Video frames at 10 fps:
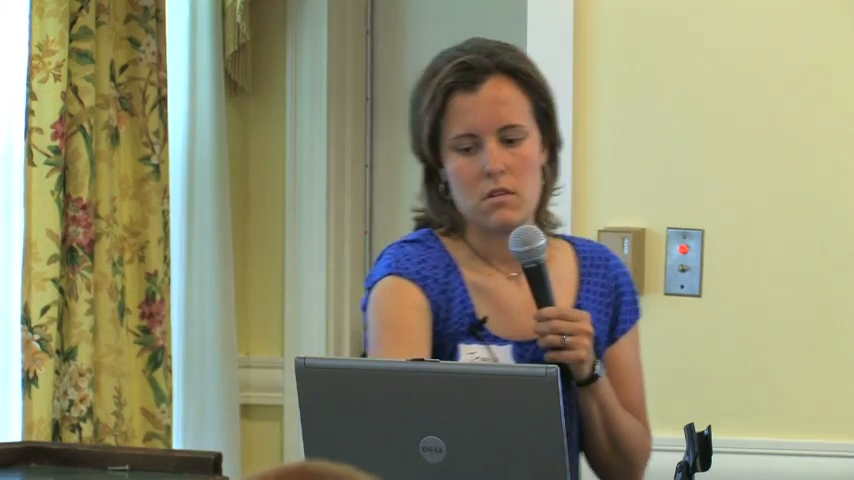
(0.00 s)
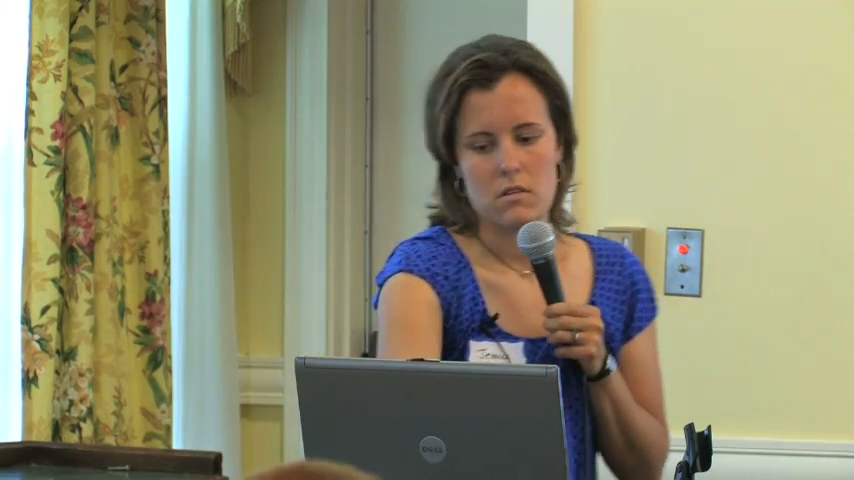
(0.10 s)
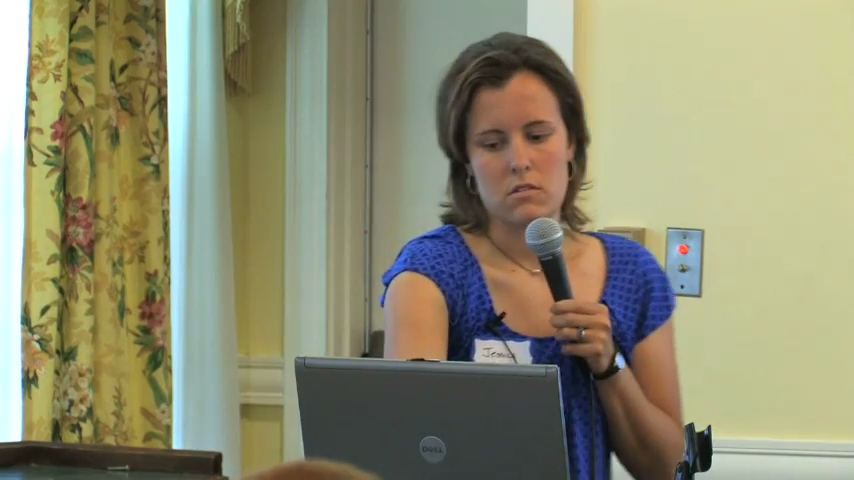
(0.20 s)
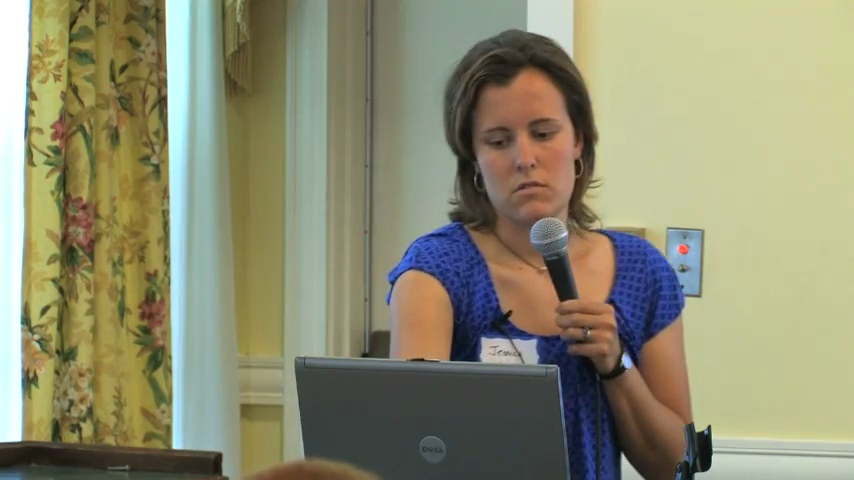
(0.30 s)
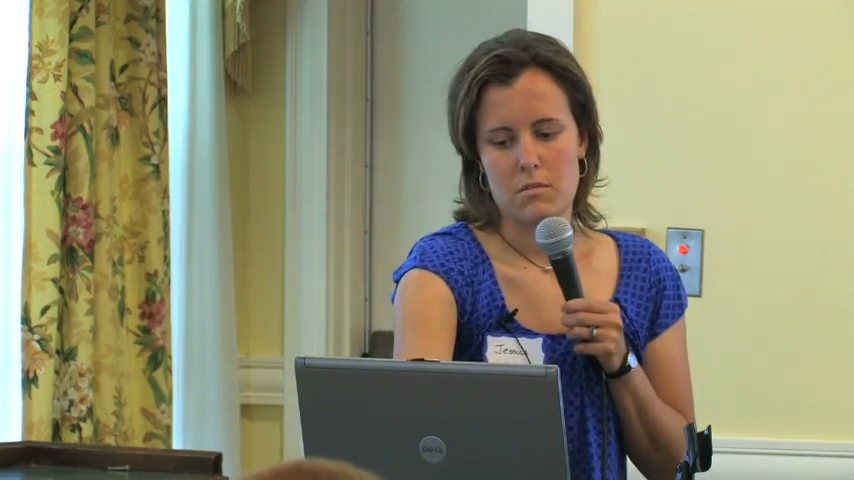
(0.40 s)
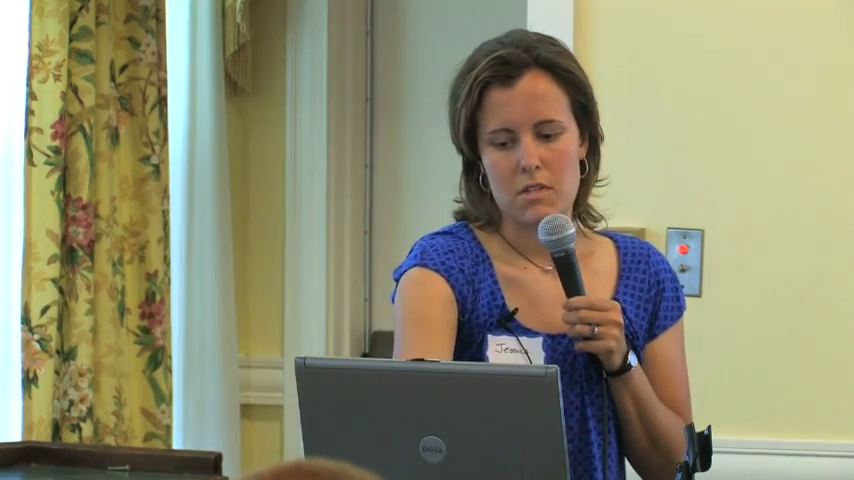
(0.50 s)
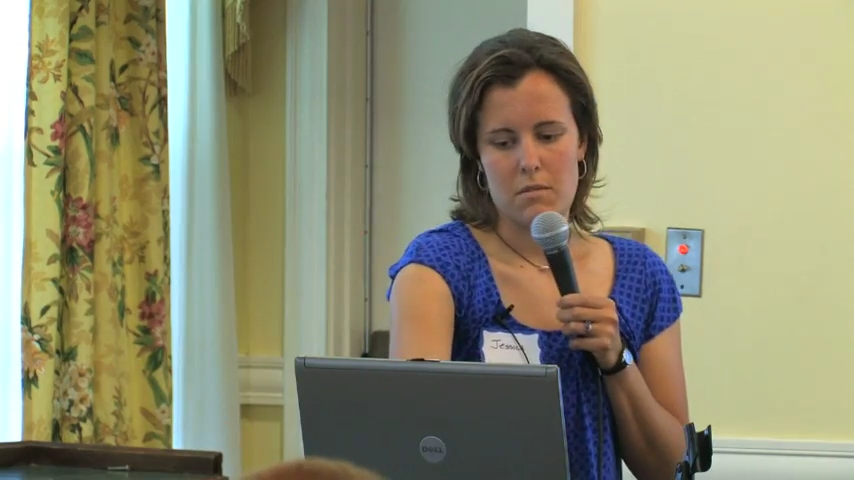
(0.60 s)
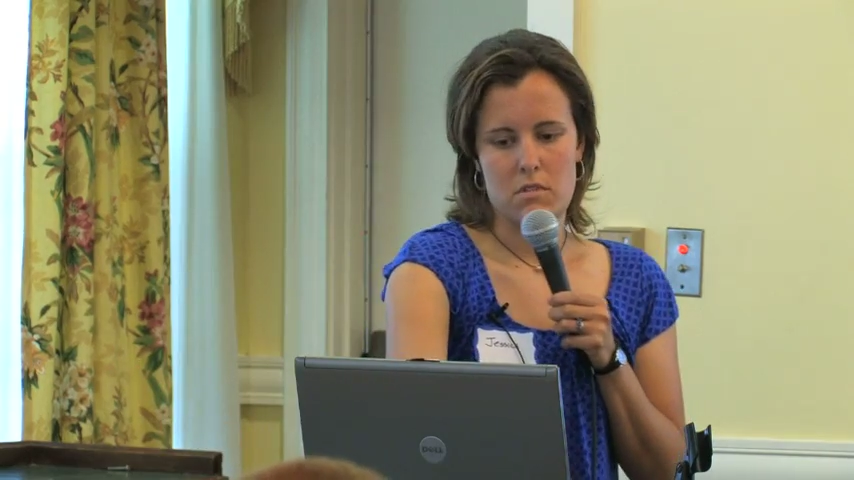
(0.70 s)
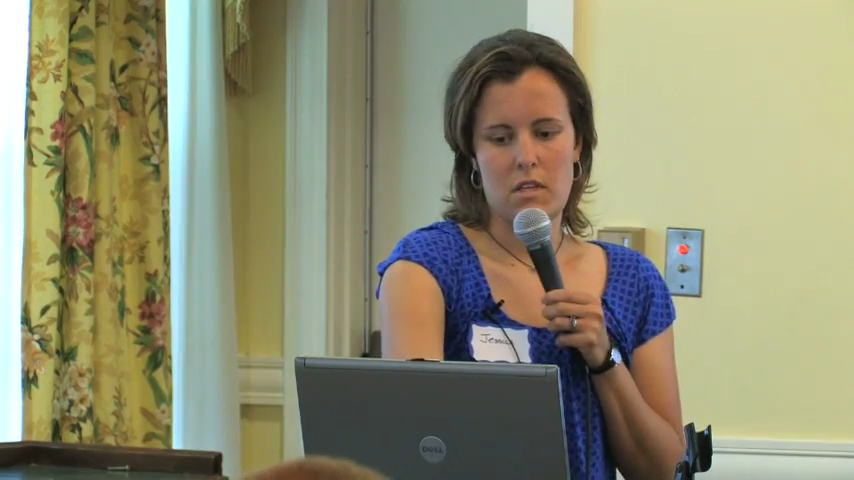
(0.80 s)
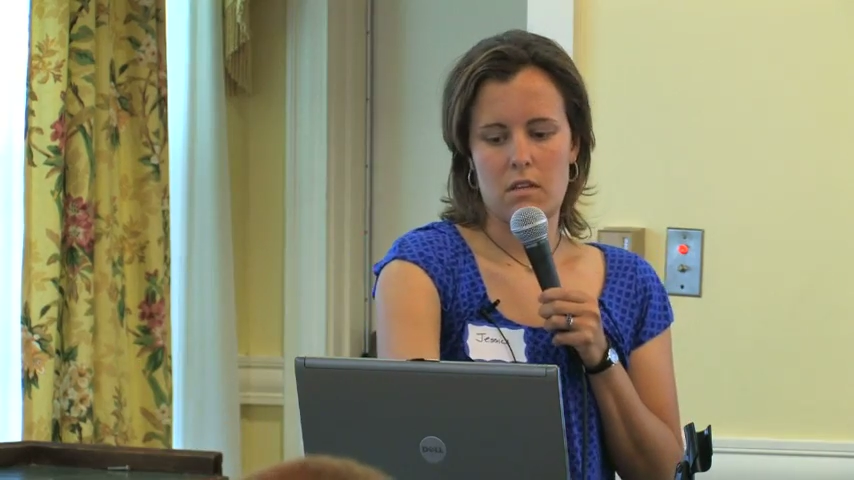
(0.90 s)
So
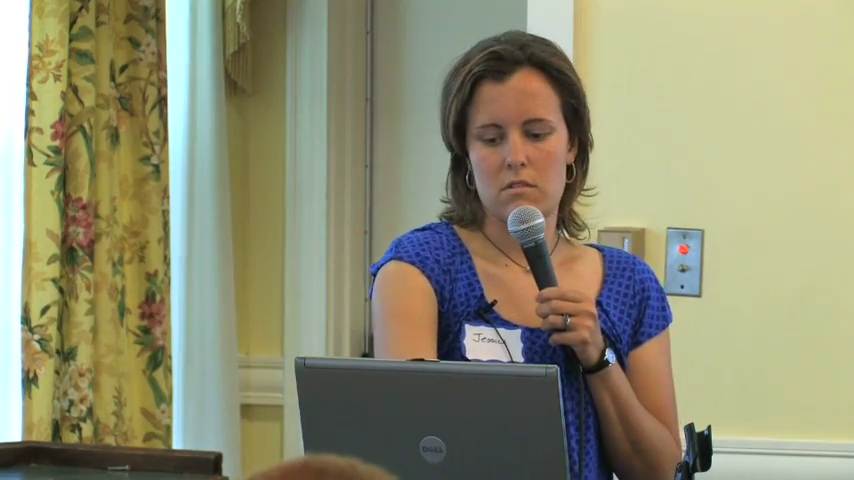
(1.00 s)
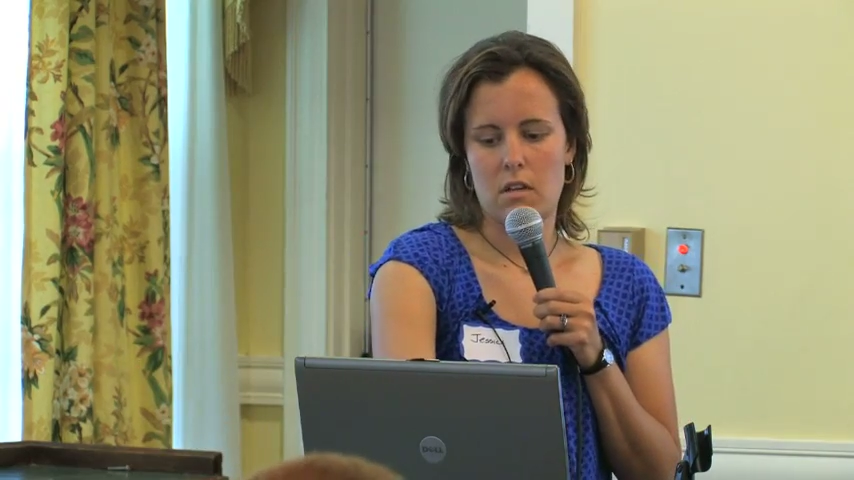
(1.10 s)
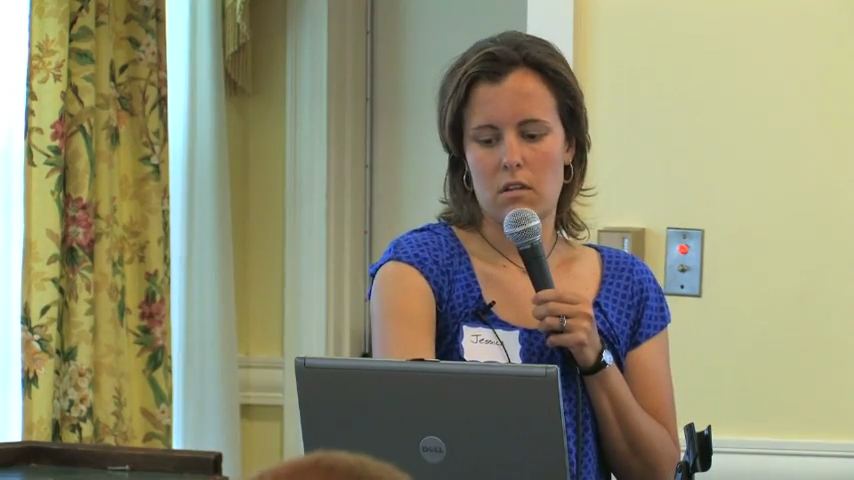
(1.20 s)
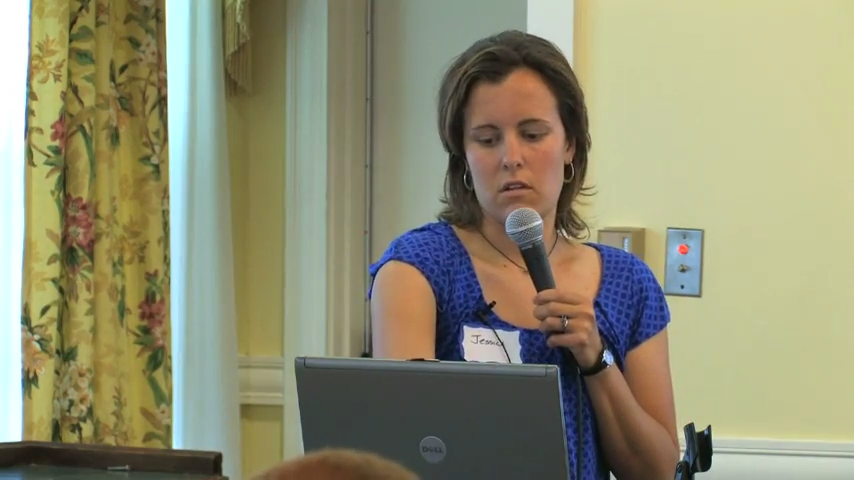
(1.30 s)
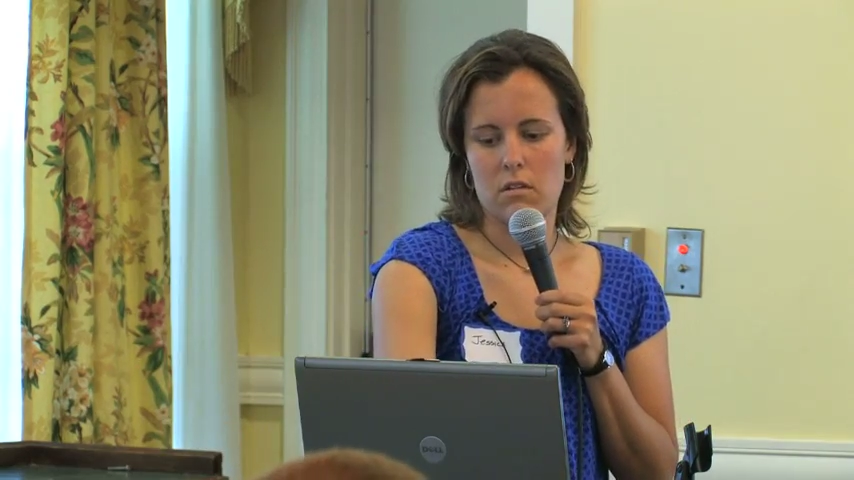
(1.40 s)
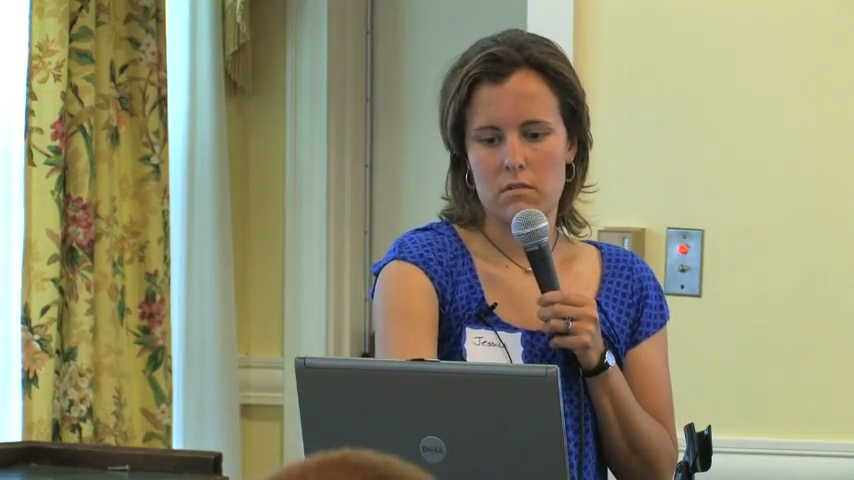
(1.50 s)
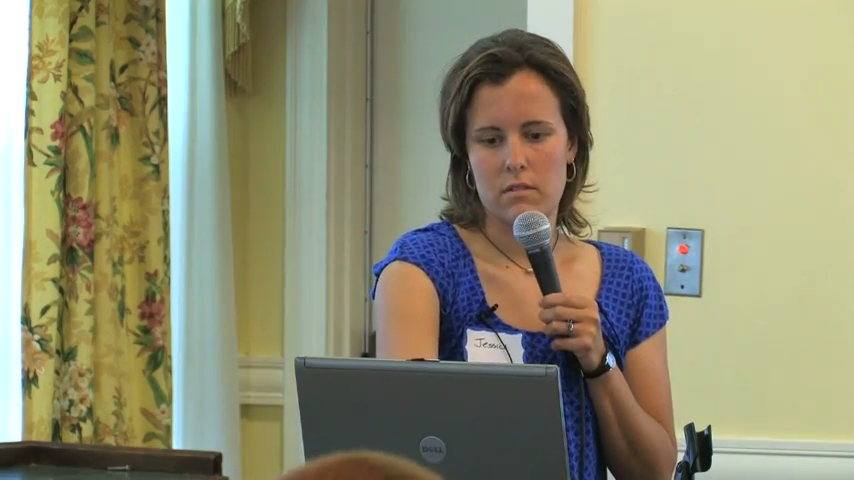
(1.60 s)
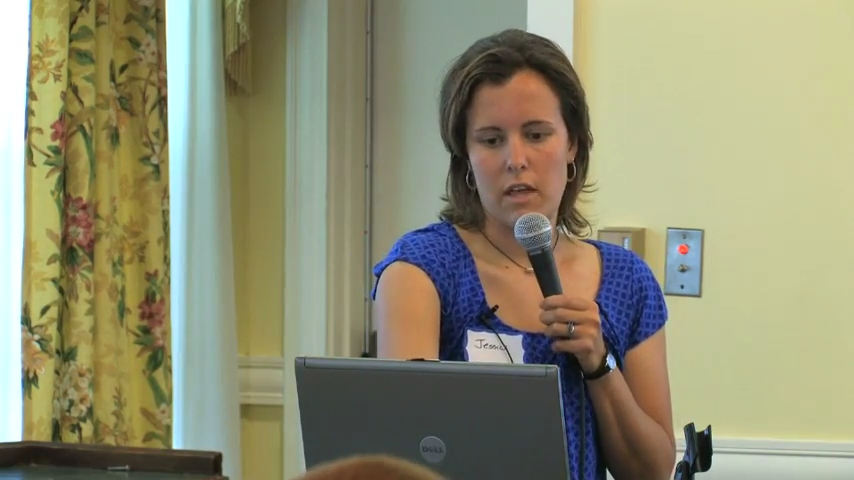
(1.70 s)
sometimes kids need a little